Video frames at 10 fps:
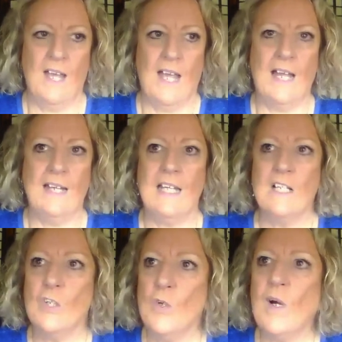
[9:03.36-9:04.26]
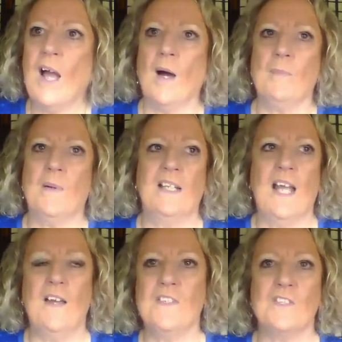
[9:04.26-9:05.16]
And he'd look up and he'd
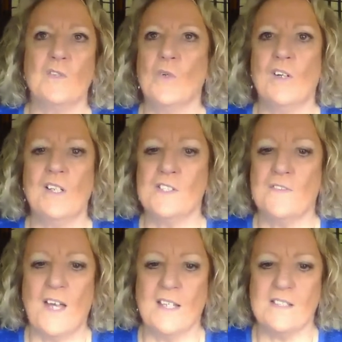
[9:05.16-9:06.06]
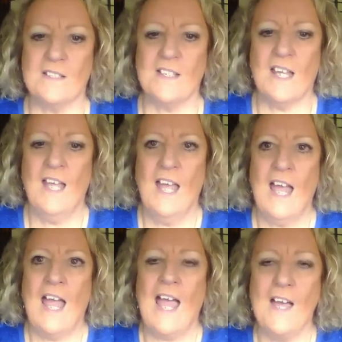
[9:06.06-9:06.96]
have this look on his face and say,
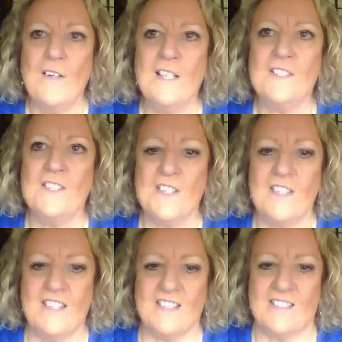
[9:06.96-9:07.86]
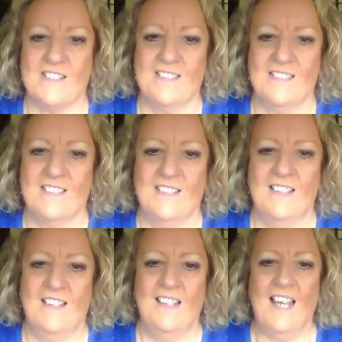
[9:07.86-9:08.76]
have a listen to this.
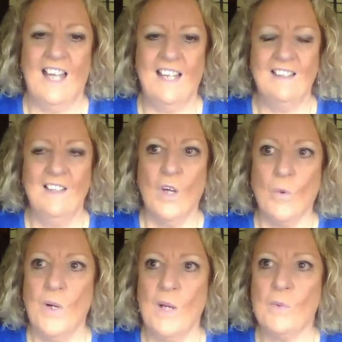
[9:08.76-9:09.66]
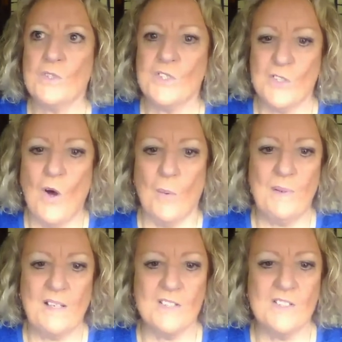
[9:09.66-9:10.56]
And we would stop
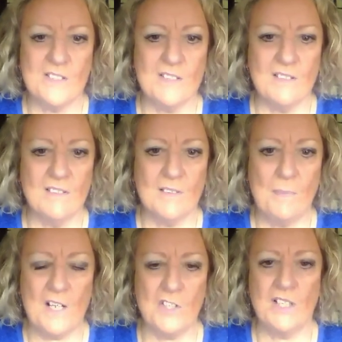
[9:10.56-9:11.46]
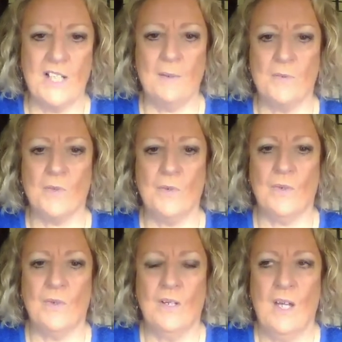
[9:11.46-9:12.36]
because the passion came
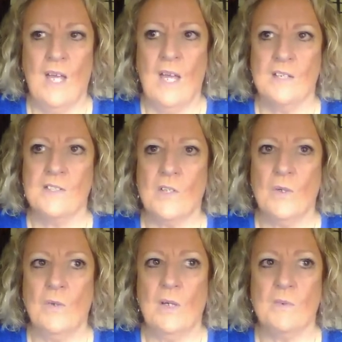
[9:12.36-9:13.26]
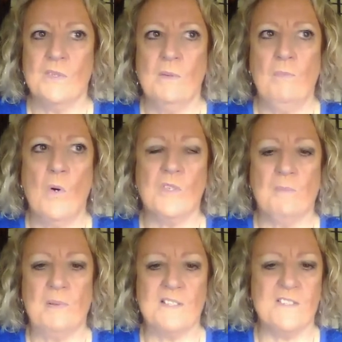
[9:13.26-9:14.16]
through. So it was
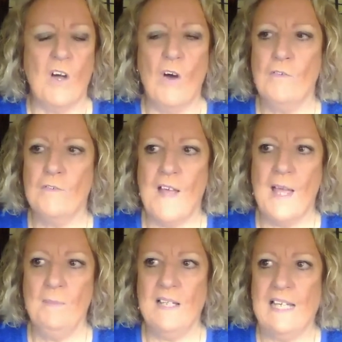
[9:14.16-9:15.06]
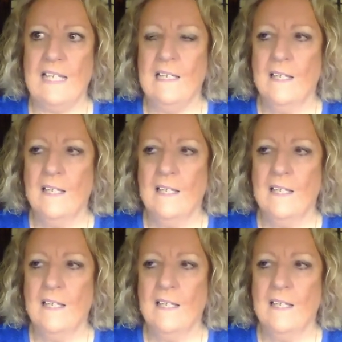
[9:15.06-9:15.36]
important. Plus the whole family,